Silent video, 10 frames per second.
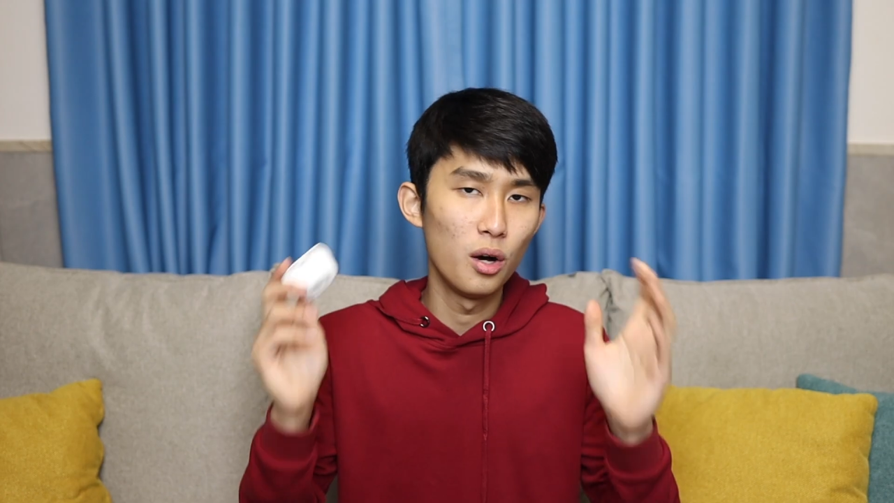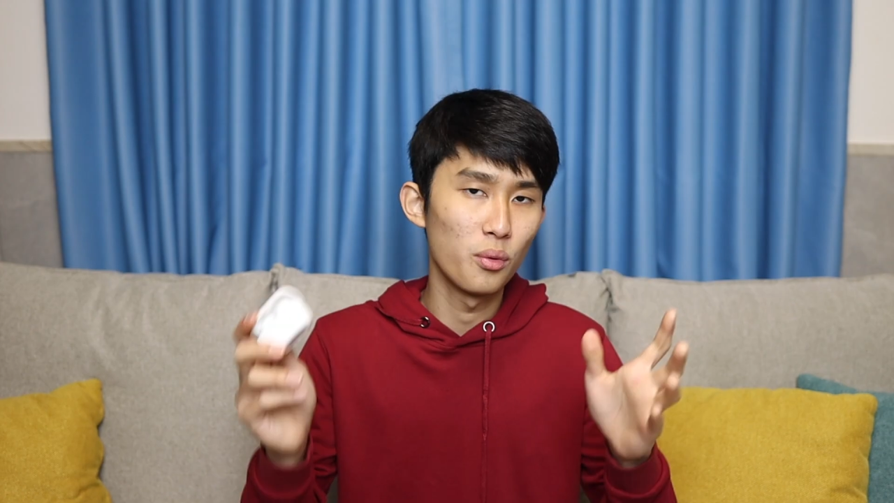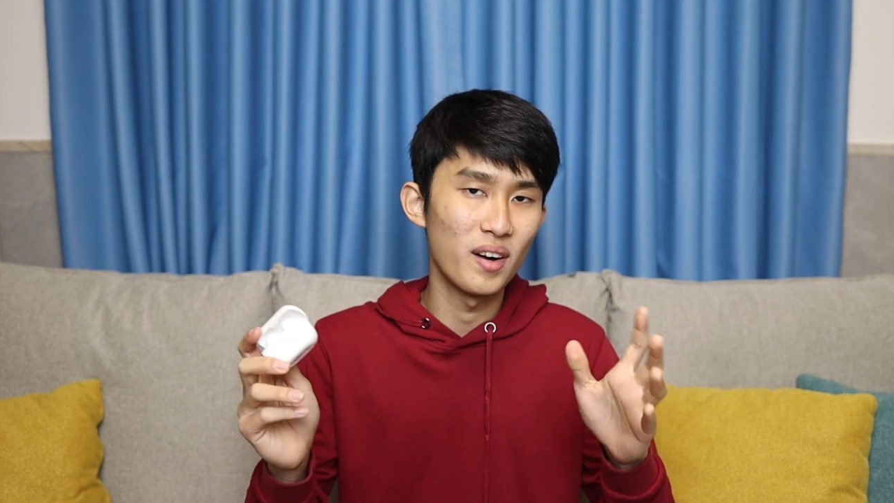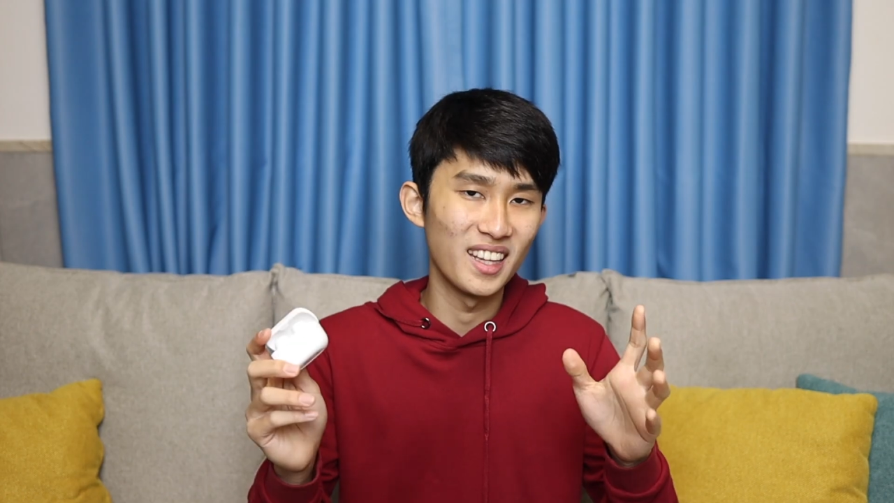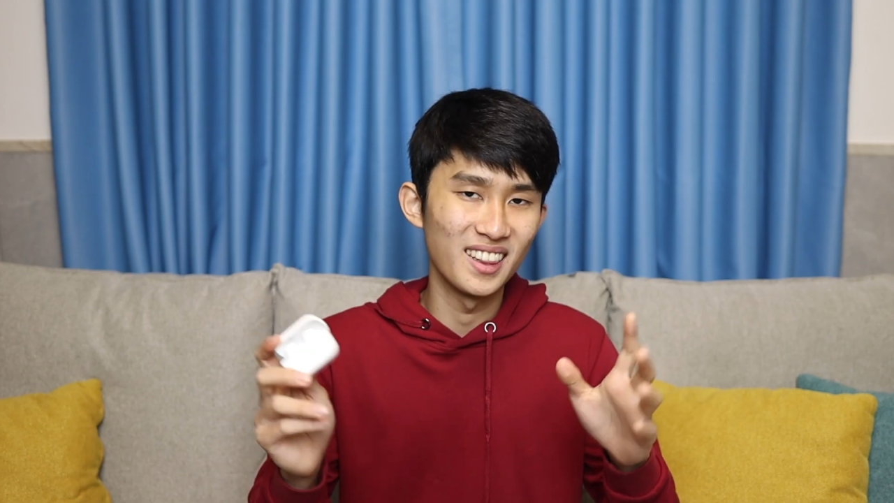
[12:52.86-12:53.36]

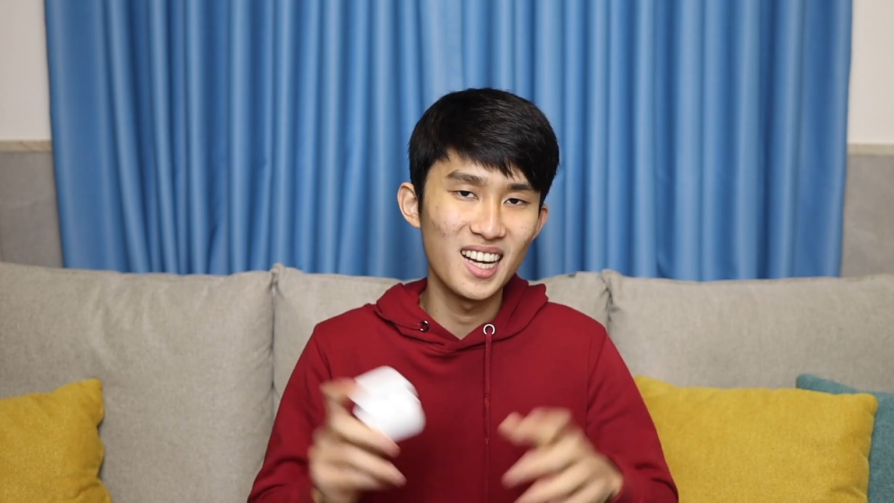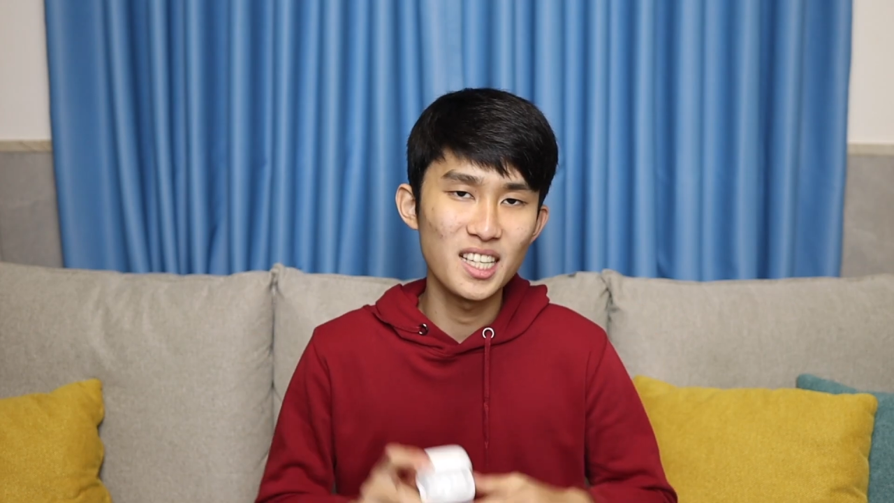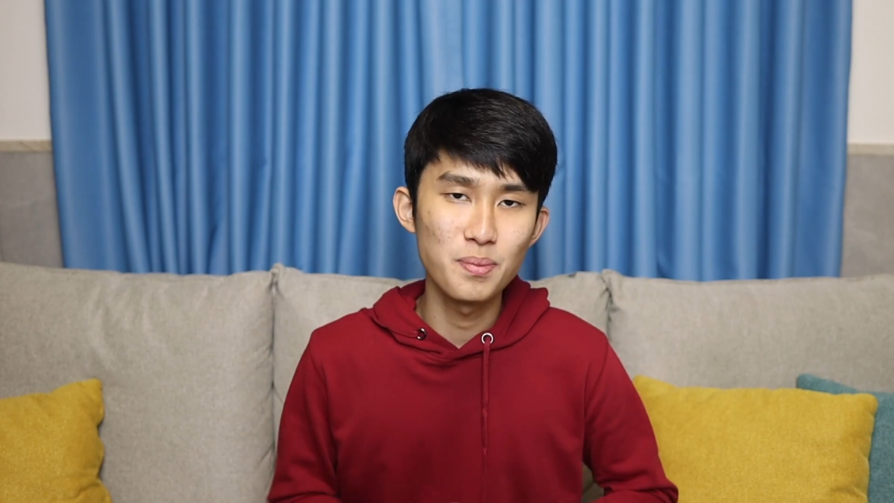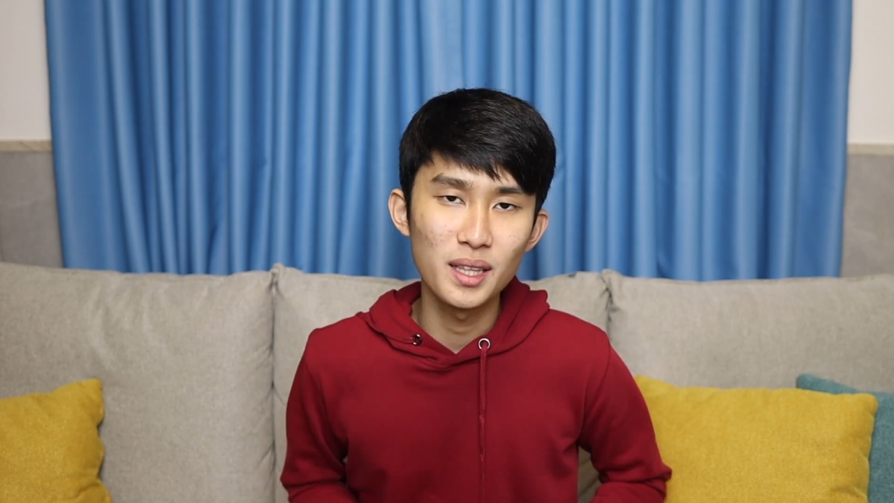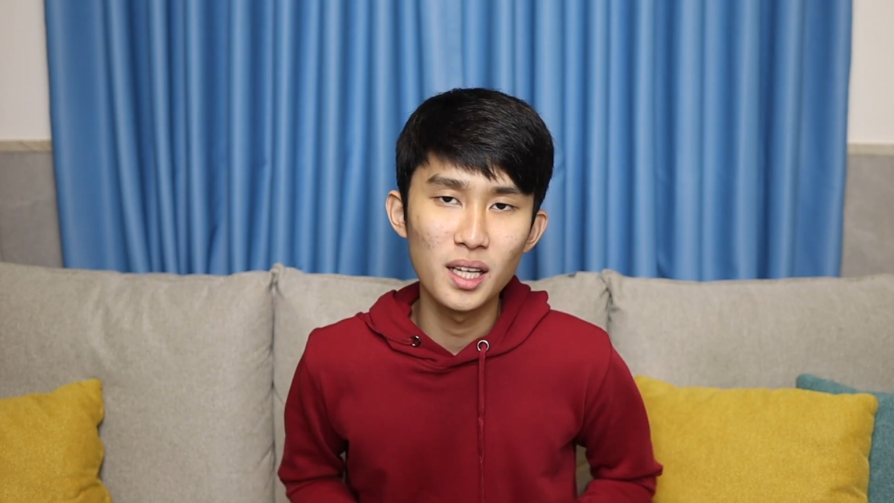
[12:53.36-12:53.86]
Alright,
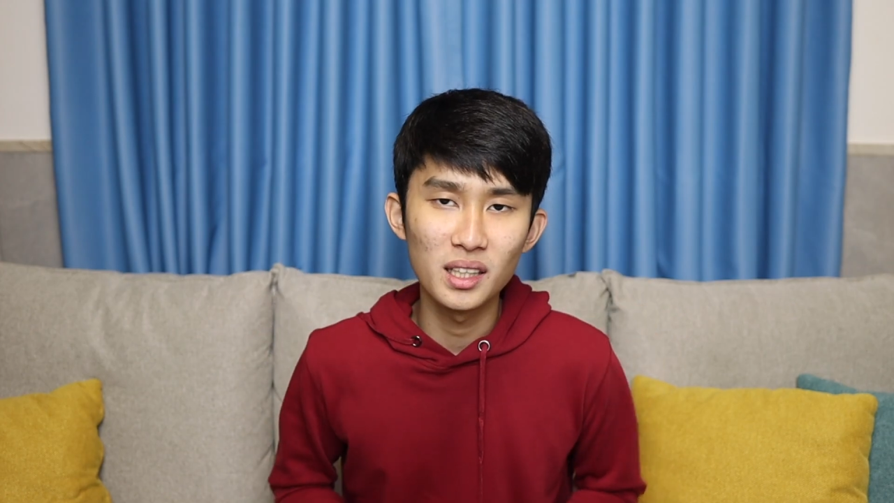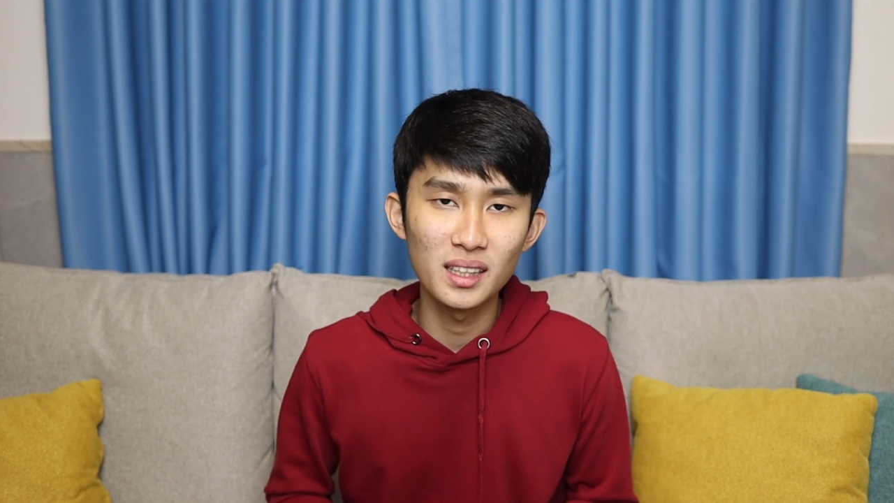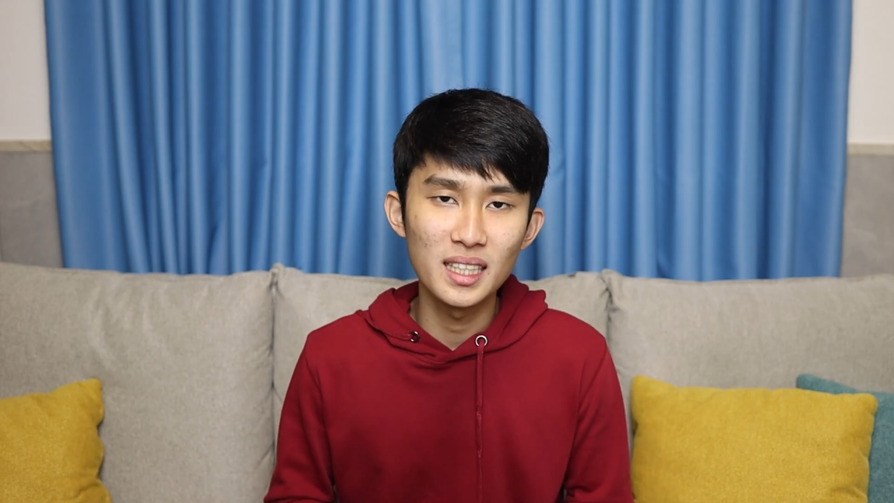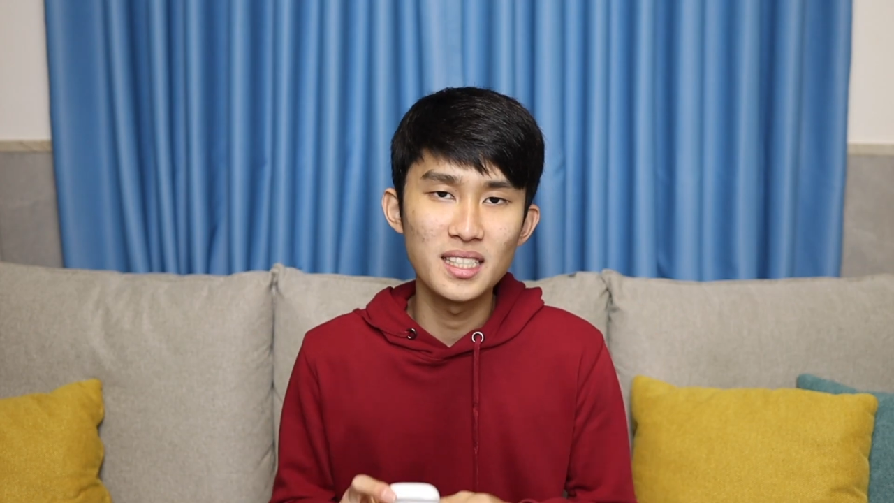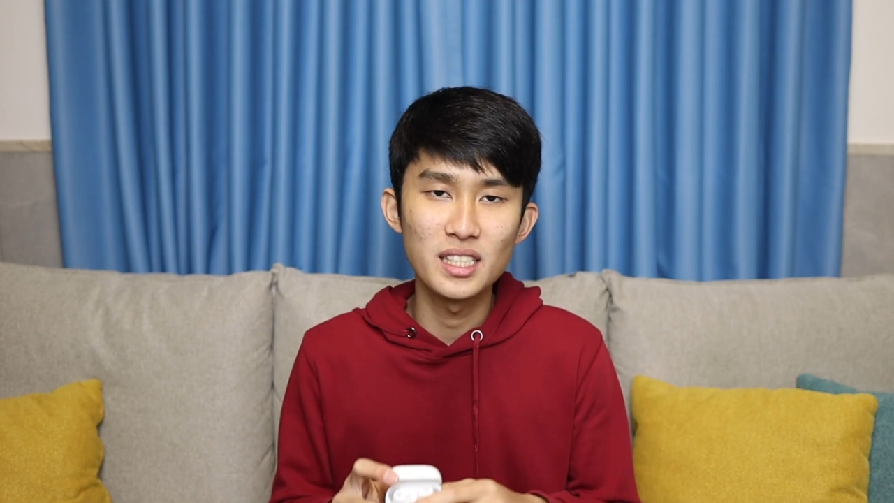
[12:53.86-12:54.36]
last but not
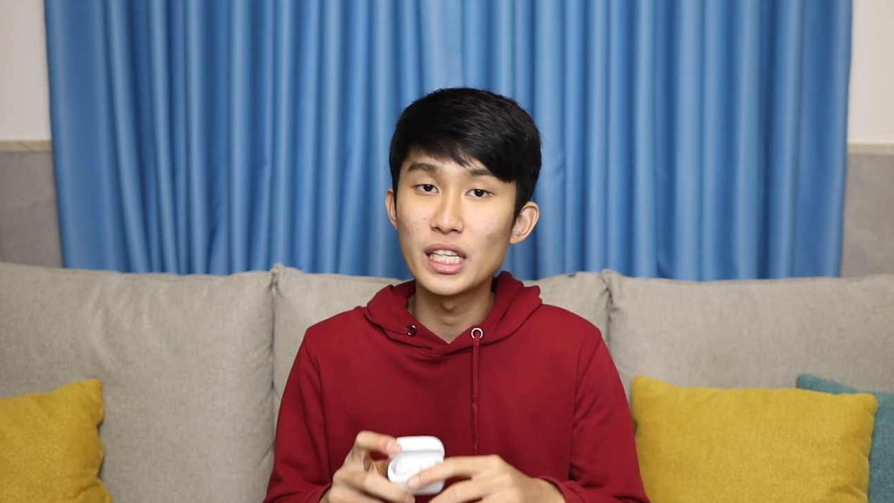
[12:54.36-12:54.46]
least,